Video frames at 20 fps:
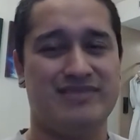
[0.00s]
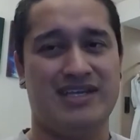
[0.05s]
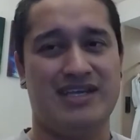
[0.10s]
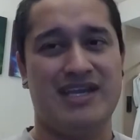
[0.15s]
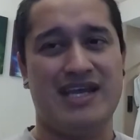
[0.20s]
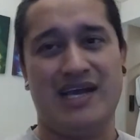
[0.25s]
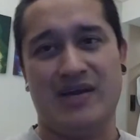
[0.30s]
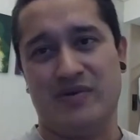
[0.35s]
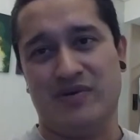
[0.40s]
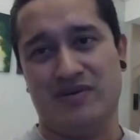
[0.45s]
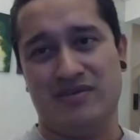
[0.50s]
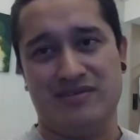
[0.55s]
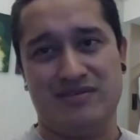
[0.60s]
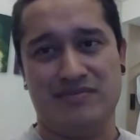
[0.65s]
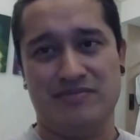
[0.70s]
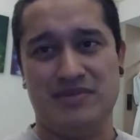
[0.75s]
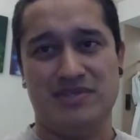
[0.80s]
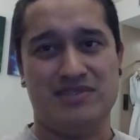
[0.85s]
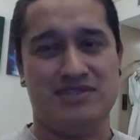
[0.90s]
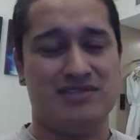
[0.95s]
an hour
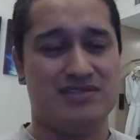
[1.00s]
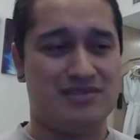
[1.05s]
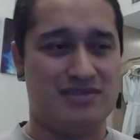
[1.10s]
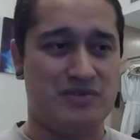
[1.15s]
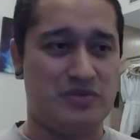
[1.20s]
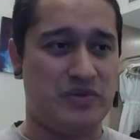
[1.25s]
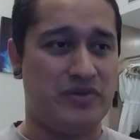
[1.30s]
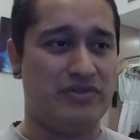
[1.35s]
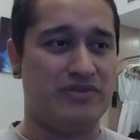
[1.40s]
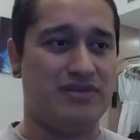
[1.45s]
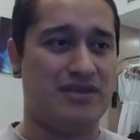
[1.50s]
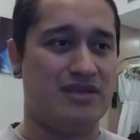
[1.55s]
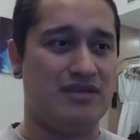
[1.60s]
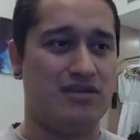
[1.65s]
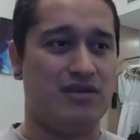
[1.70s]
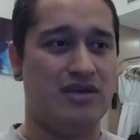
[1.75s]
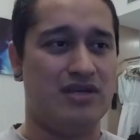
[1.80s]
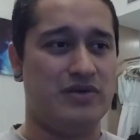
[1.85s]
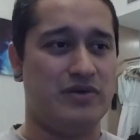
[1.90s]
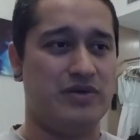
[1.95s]
of me just doing the
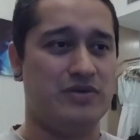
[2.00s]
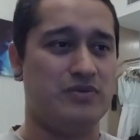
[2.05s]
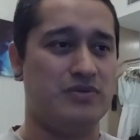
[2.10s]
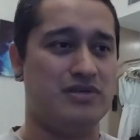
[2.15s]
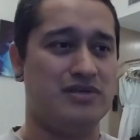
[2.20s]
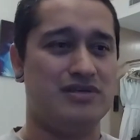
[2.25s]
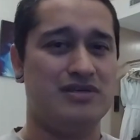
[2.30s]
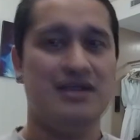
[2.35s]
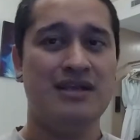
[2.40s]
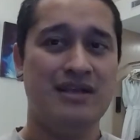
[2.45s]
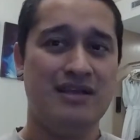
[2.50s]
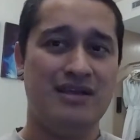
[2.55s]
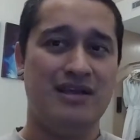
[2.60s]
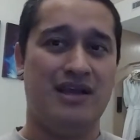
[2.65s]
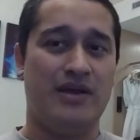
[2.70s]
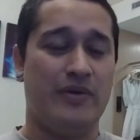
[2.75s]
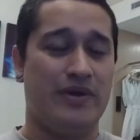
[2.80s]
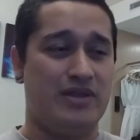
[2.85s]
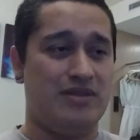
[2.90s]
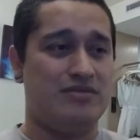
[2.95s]
laundry where
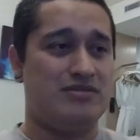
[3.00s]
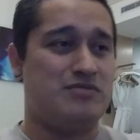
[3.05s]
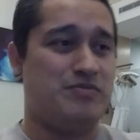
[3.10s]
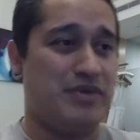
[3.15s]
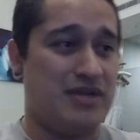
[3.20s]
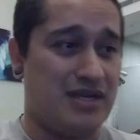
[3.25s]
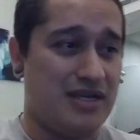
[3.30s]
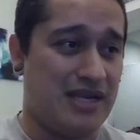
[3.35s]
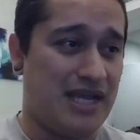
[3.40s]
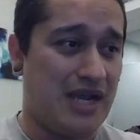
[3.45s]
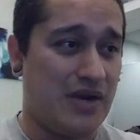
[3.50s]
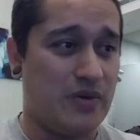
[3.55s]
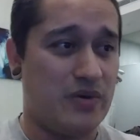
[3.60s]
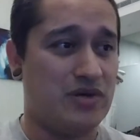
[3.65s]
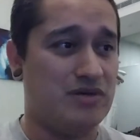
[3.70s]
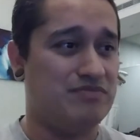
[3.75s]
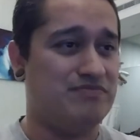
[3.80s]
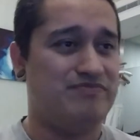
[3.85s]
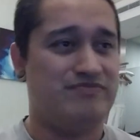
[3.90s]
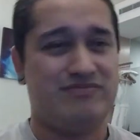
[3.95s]
I'd rather spend an
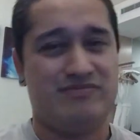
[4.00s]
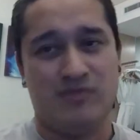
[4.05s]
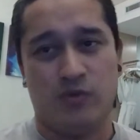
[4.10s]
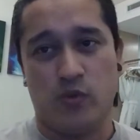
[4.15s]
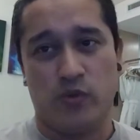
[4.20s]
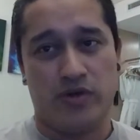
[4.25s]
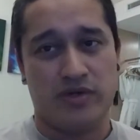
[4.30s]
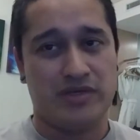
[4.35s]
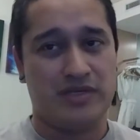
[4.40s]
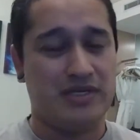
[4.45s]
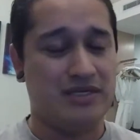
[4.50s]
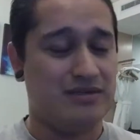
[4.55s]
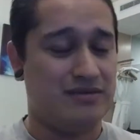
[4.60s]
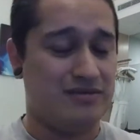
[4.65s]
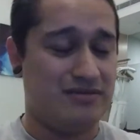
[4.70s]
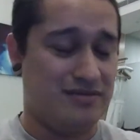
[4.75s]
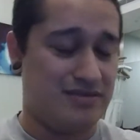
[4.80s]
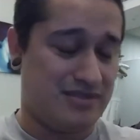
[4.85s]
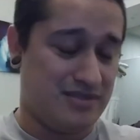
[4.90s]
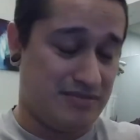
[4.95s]
hour working or
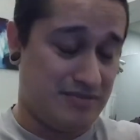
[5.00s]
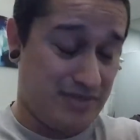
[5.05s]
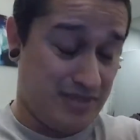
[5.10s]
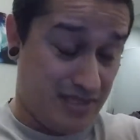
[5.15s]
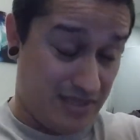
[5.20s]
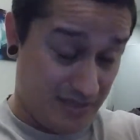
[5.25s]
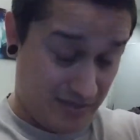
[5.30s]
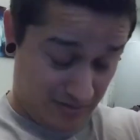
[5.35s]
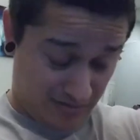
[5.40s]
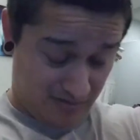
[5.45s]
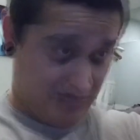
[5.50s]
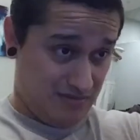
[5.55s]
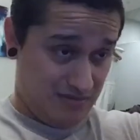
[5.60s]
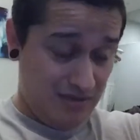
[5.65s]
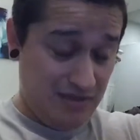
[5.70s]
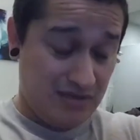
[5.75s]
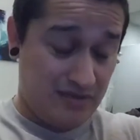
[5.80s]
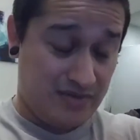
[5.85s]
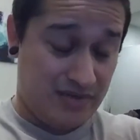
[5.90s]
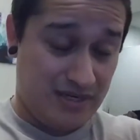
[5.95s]
doing something else,
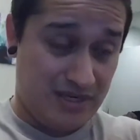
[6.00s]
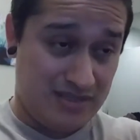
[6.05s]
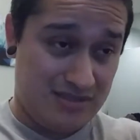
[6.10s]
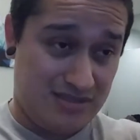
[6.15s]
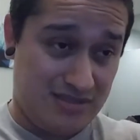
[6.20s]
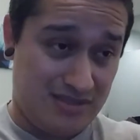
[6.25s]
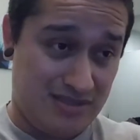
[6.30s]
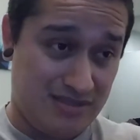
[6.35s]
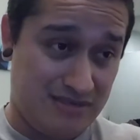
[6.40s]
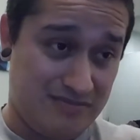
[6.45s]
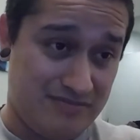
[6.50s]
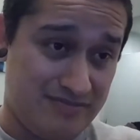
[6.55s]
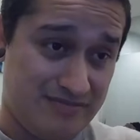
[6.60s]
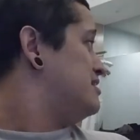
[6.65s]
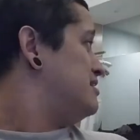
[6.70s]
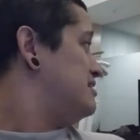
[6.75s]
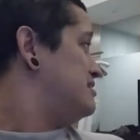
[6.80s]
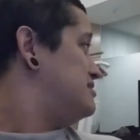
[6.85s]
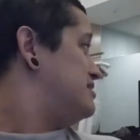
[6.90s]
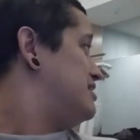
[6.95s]
right? So
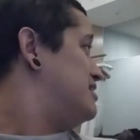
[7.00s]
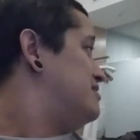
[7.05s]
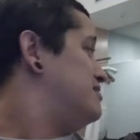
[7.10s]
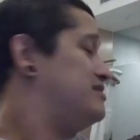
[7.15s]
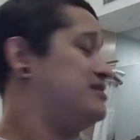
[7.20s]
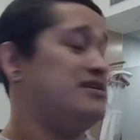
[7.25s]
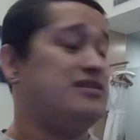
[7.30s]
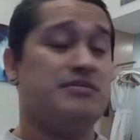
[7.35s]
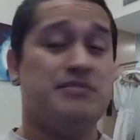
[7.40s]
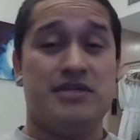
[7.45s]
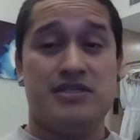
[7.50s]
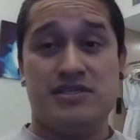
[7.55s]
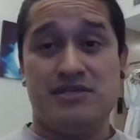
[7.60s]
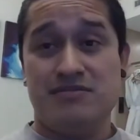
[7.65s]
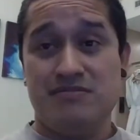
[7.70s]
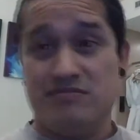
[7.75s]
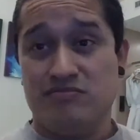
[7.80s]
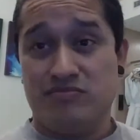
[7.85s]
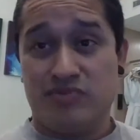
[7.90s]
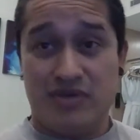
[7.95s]
nothing major.
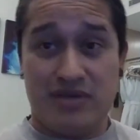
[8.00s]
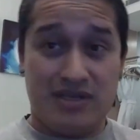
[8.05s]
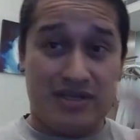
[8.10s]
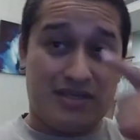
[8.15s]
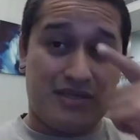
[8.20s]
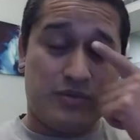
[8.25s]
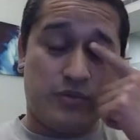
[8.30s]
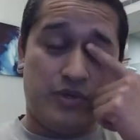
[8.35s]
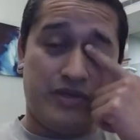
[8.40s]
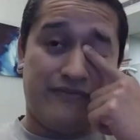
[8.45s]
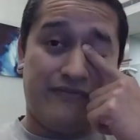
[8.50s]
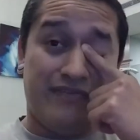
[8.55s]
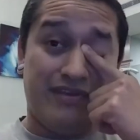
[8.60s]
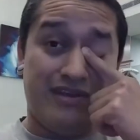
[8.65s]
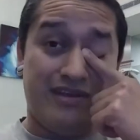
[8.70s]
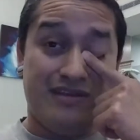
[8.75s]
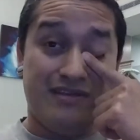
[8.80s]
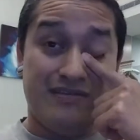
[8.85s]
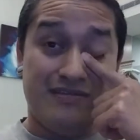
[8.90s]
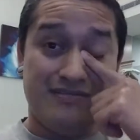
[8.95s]
Probably a quick
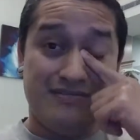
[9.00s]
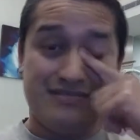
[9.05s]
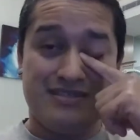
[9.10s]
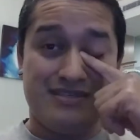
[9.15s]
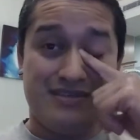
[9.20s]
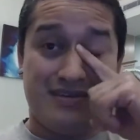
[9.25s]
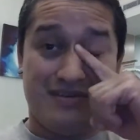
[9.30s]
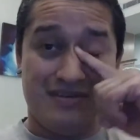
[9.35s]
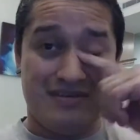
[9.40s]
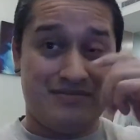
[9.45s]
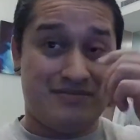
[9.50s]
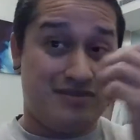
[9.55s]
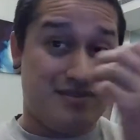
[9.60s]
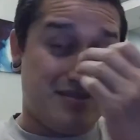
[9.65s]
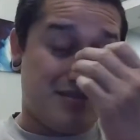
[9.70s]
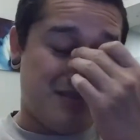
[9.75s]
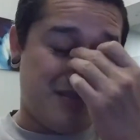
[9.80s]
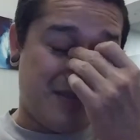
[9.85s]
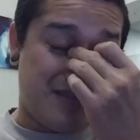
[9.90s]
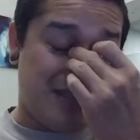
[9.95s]
video.
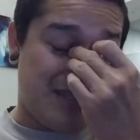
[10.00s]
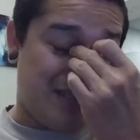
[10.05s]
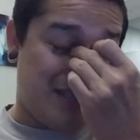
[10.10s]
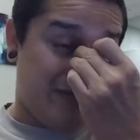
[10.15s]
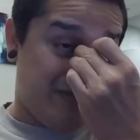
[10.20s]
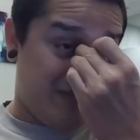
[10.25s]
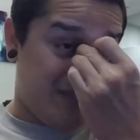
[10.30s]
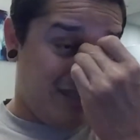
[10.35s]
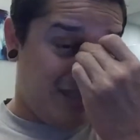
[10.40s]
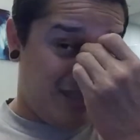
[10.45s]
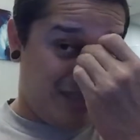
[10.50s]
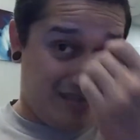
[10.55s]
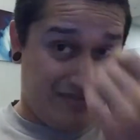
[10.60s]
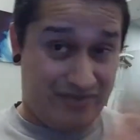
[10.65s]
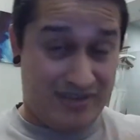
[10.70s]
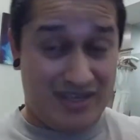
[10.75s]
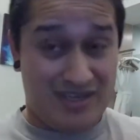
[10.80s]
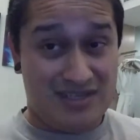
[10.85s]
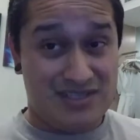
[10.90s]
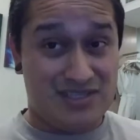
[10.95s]
Also, yeah, definitely take
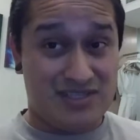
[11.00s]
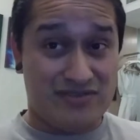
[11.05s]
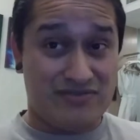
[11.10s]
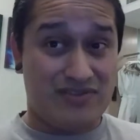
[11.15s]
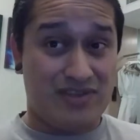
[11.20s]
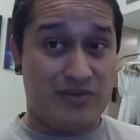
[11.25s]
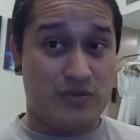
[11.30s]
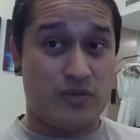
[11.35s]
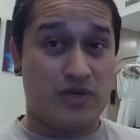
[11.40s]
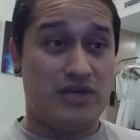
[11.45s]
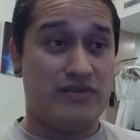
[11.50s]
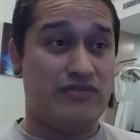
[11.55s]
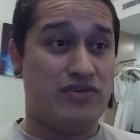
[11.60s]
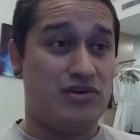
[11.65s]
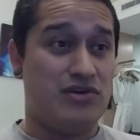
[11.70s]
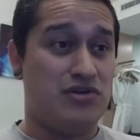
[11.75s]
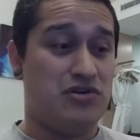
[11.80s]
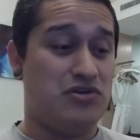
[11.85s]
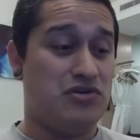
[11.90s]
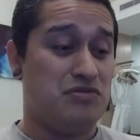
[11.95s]
advantage of
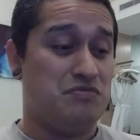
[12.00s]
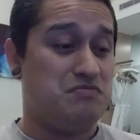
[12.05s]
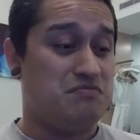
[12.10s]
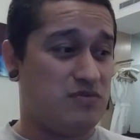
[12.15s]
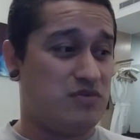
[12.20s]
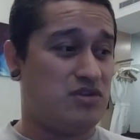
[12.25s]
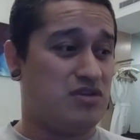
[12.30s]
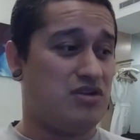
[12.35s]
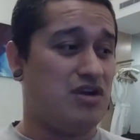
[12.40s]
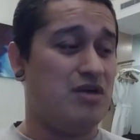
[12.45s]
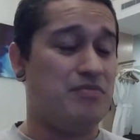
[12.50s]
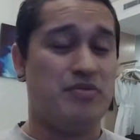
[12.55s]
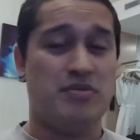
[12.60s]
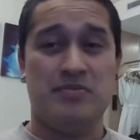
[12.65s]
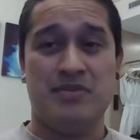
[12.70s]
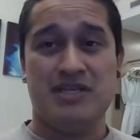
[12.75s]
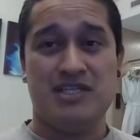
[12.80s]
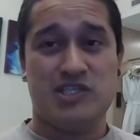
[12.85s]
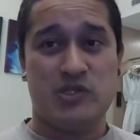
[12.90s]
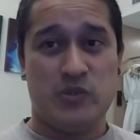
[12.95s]
whatever
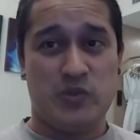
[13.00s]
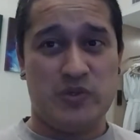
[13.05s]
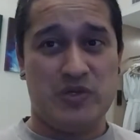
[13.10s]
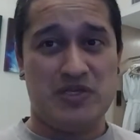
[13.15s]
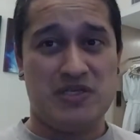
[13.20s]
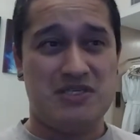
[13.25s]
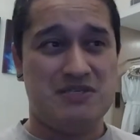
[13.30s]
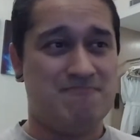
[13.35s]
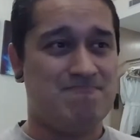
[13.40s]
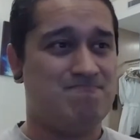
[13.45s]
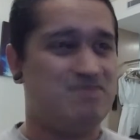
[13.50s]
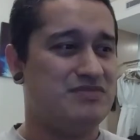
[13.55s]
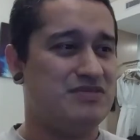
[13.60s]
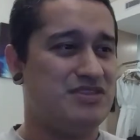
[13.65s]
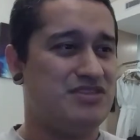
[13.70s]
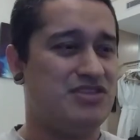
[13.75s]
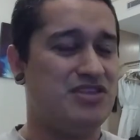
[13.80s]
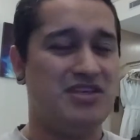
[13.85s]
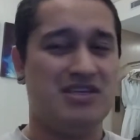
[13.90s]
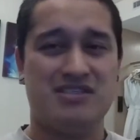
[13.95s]
complimentary
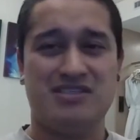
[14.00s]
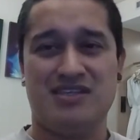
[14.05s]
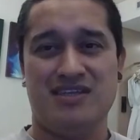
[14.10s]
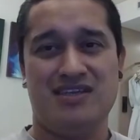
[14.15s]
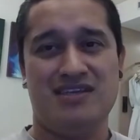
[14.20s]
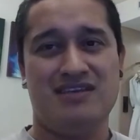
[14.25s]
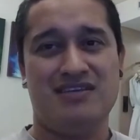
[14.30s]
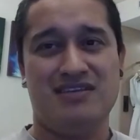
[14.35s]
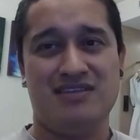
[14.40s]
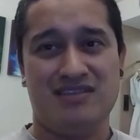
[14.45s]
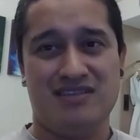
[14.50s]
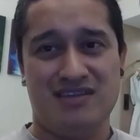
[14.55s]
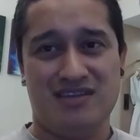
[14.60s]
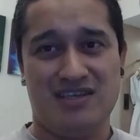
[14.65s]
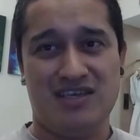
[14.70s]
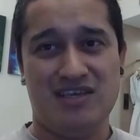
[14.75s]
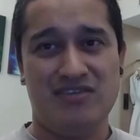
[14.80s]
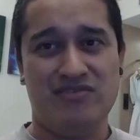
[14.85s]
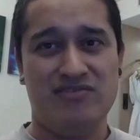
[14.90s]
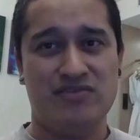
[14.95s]
things they
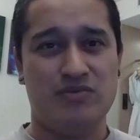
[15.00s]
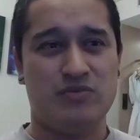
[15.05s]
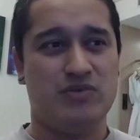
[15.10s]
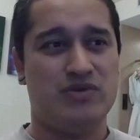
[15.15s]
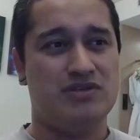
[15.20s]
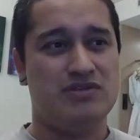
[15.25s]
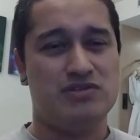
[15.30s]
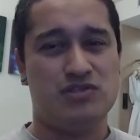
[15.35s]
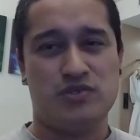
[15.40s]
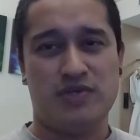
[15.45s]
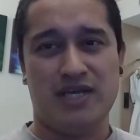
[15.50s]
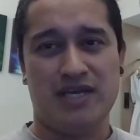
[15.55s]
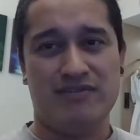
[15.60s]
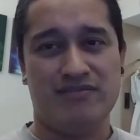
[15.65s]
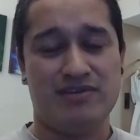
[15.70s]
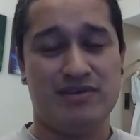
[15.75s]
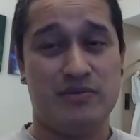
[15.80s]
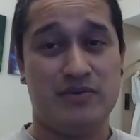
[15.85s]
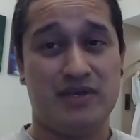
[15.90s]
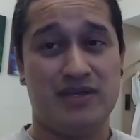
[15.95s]
give you when you're
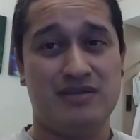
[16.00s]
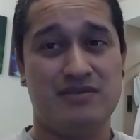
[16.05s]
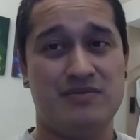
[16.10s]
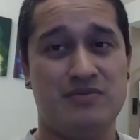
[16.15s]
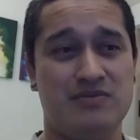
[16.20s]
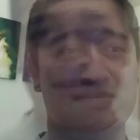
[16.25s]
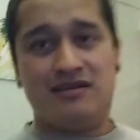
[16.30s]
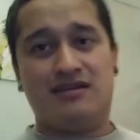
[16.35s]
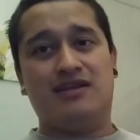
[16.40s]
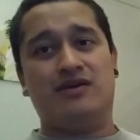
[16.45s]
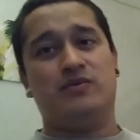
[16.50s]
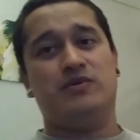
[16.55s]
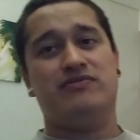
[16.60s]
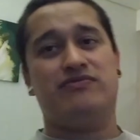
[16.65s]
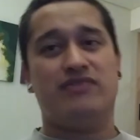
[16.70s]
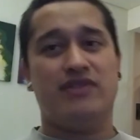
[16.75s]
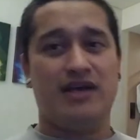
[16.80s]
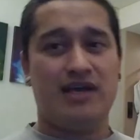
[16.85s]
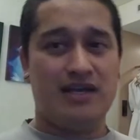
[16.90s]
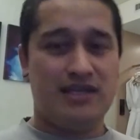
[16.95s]
traveling, right? Now we
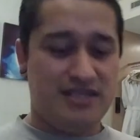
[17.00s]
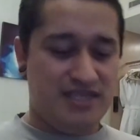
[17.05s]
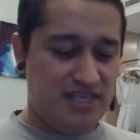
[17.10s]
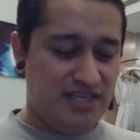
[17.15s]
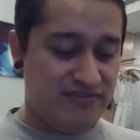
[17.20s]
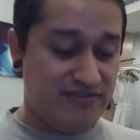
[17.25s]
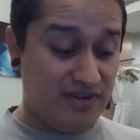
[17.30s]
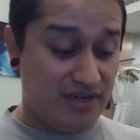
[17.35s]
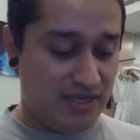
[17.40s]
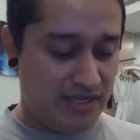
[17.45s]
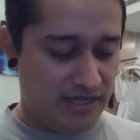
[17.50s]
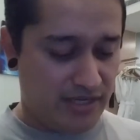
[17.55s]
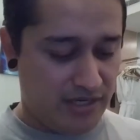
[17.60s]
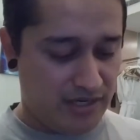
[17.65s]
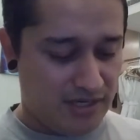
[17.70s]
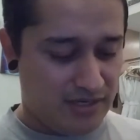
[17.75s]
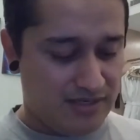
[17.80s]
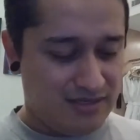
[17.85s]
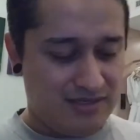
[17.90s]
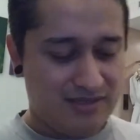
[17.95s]
fly Eva
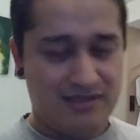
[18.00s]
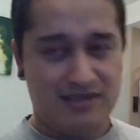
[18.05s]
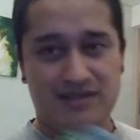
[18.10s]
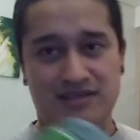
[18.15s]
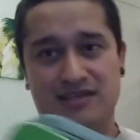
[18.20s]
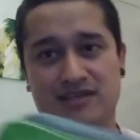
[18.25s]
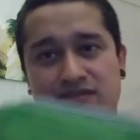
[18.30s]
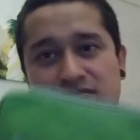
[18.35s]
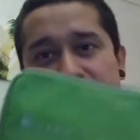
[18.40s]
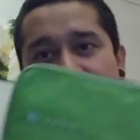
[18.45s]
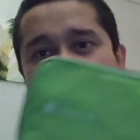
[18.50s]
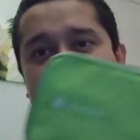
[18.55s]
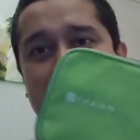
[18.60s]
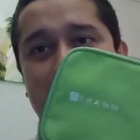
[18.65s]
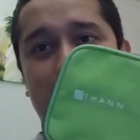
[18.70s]
Air and they give you these